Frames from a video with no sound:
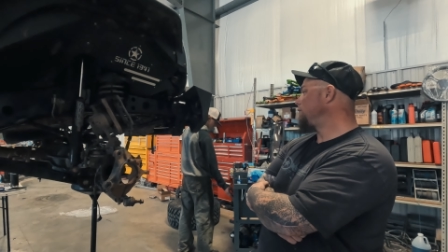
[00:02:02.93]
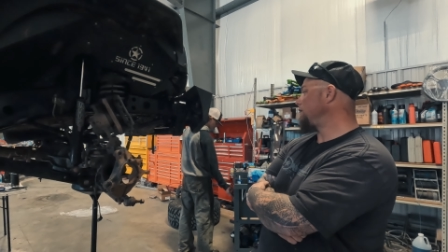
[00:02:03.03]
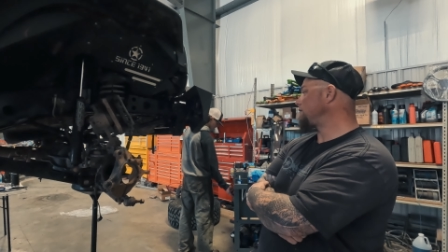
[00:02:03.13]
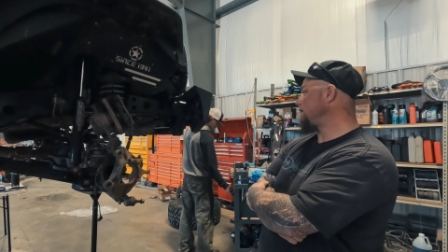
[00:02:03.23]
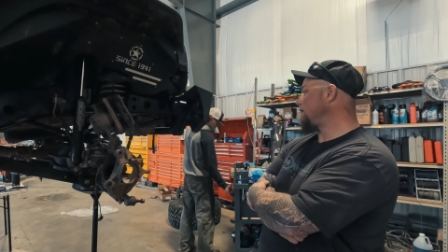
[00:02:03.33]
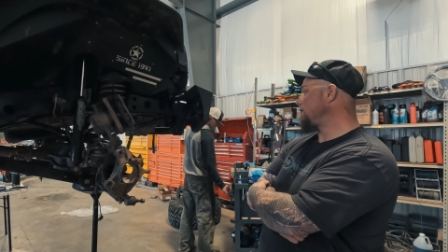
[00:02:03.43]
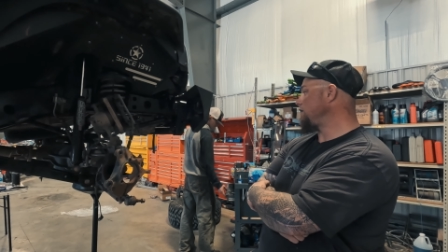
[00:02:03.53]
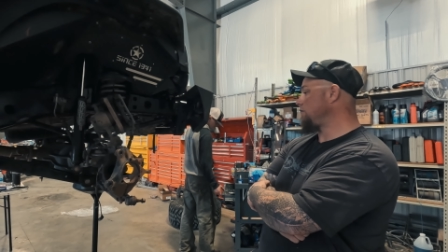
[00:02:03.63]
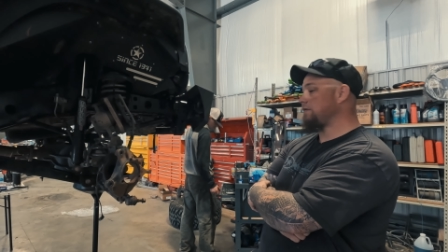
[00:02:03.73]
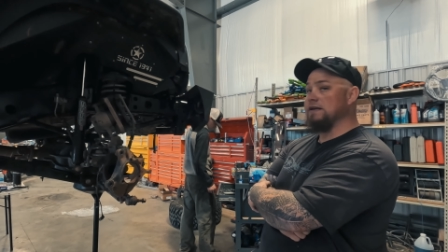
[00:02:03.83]
but uh,
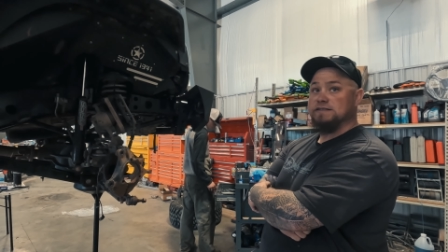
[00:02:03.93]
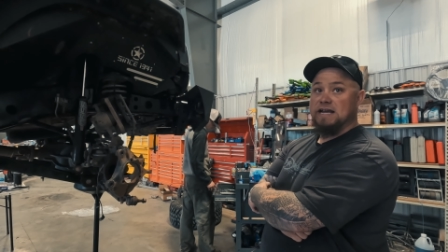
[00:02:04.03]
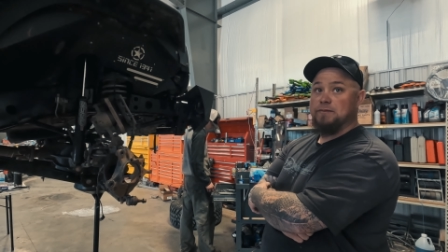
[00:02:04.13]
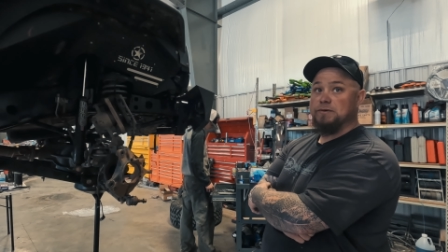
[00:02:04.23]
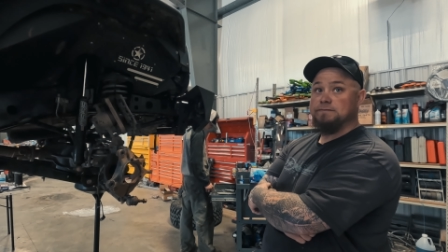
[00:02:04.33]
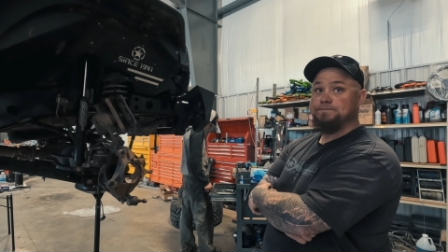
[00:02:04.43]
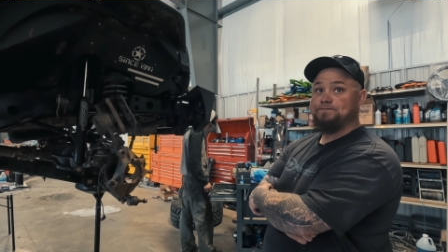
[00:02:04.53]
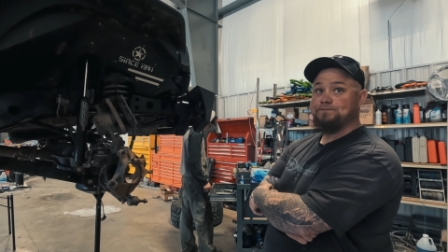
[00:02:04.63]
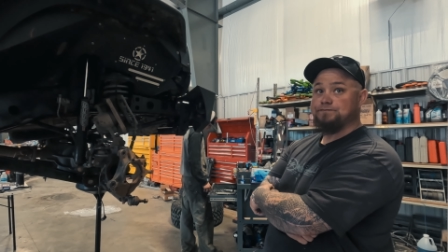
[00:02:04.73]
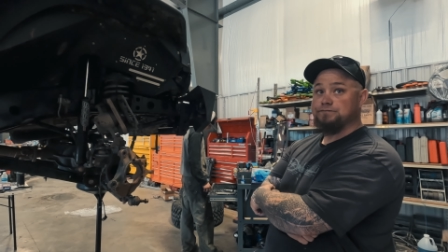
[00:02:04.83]
you know things happen.
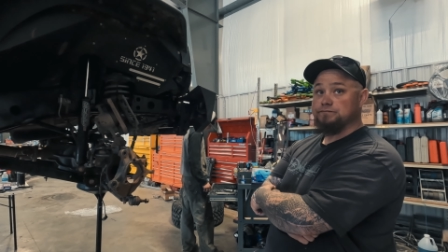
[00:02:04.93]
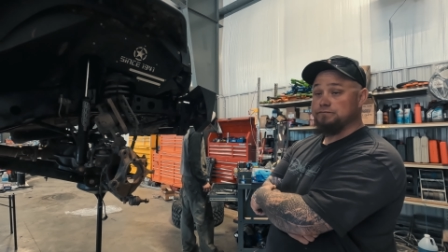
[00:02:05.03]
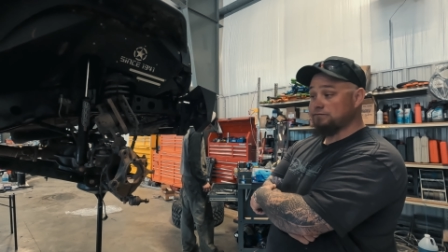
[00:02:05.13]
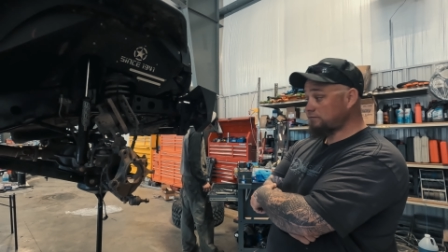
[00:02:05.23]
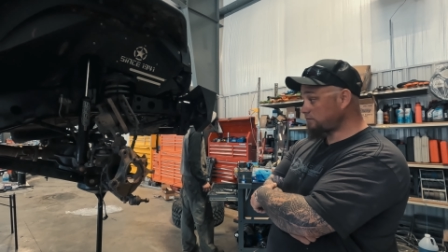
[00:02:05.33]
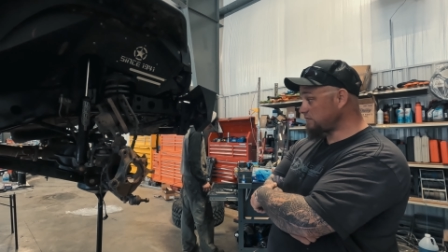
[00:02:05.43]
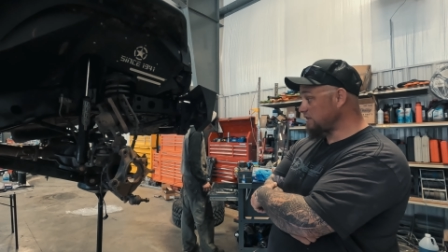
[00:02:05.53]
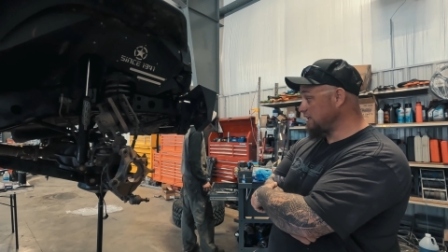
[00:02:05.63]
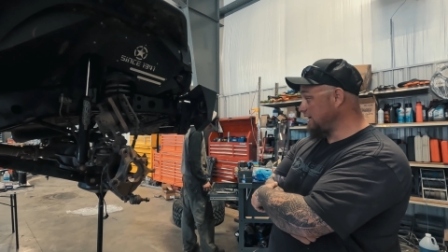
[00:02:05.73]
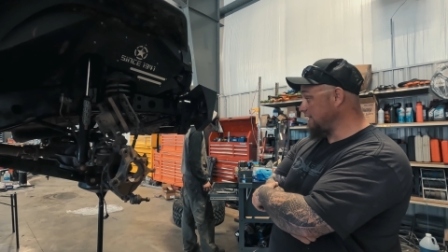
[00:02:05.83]

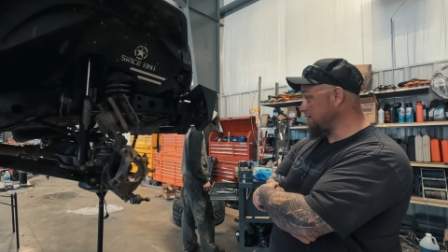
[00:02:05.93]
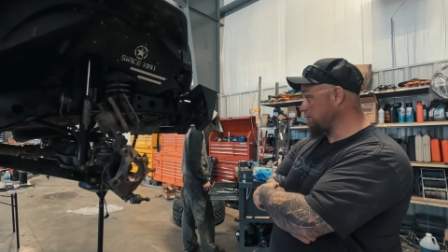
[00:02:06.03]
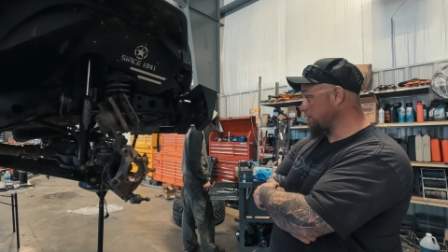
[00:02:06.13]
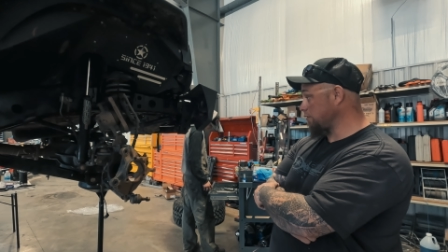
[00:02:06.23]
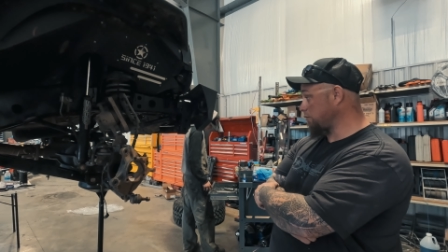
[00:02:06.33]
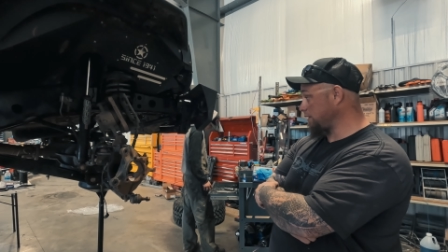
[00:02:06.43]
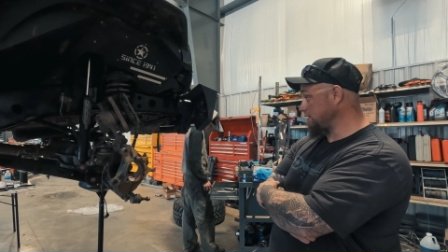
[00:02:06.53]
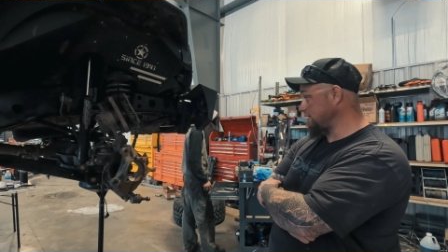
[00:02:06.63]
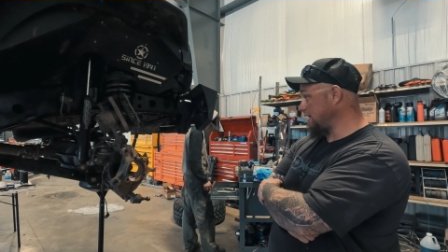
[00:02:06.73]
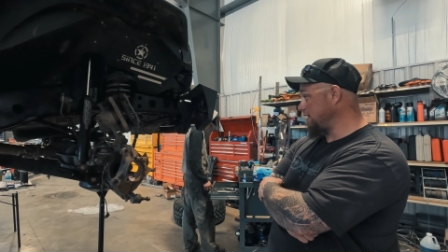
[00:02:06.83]
And then we're gonna
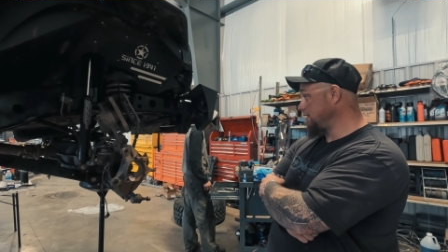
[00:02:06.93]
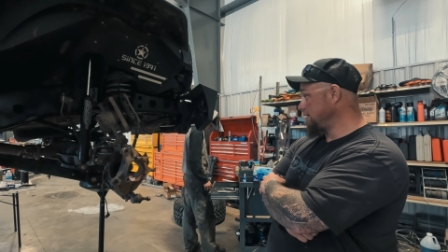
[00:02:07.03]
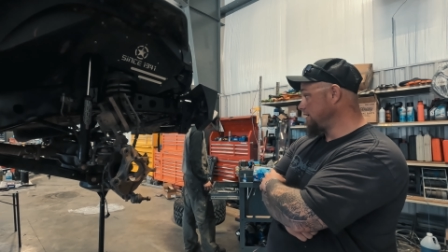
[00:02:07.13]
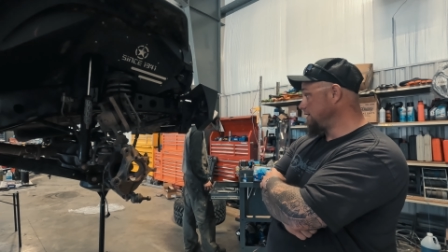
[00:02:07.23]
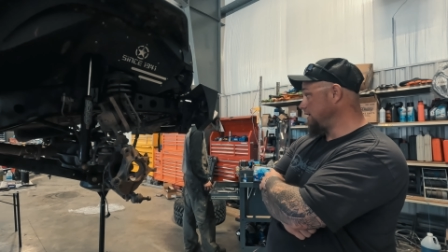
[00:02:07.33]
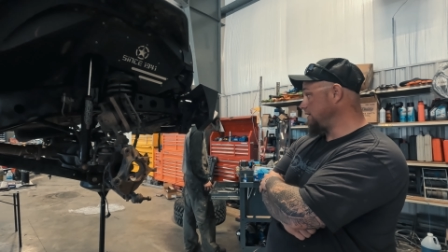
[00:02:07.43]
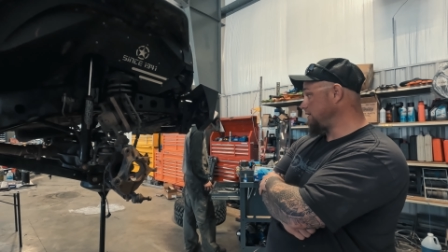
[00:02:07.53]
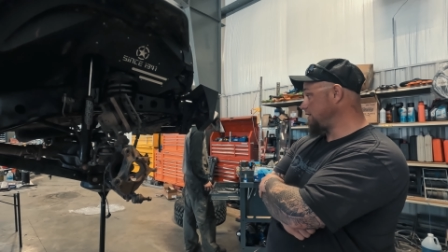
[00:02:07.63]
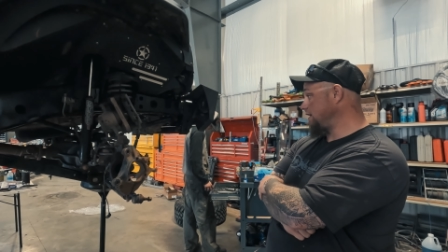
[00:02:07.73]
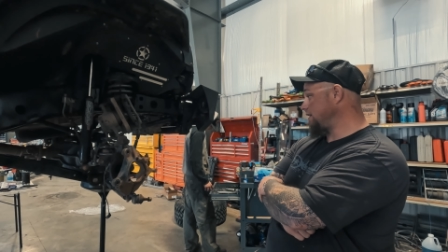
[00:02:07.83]
replace that.
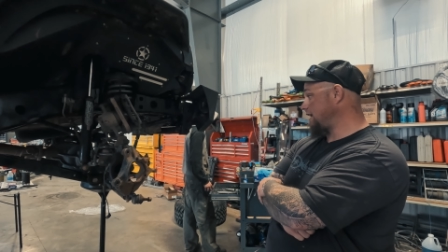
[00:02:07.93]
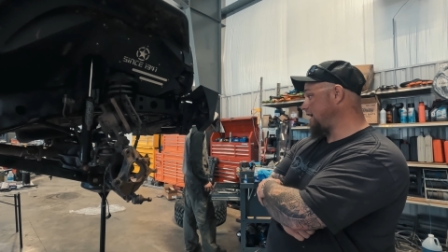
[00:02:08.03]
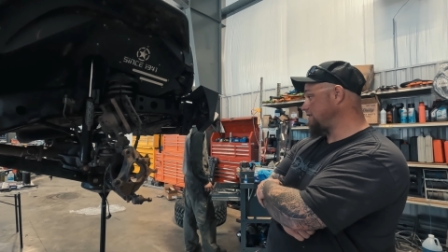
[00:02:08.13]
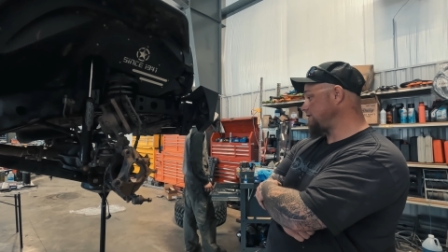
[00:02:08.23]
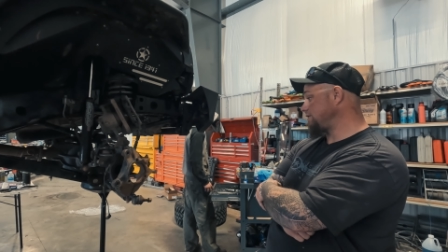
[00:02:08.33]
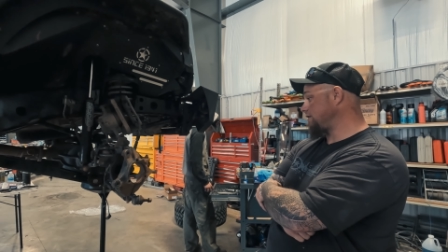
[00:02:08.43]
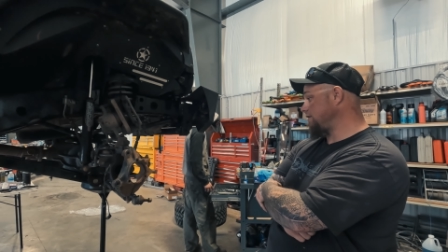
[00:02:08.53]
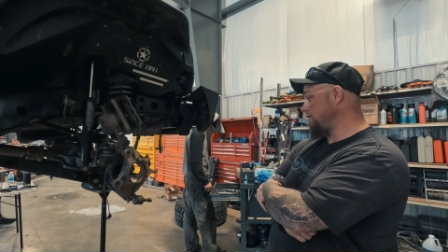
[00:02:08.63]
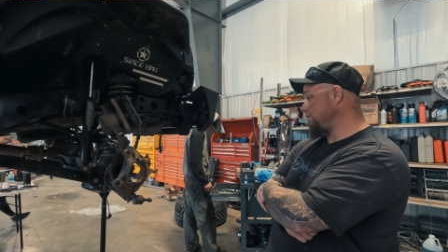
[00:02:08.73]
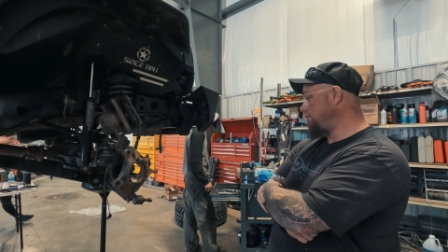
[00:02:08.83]
And and Cassie's
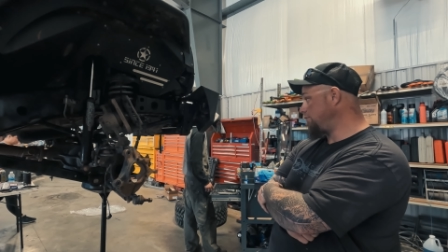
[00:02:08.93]
gonna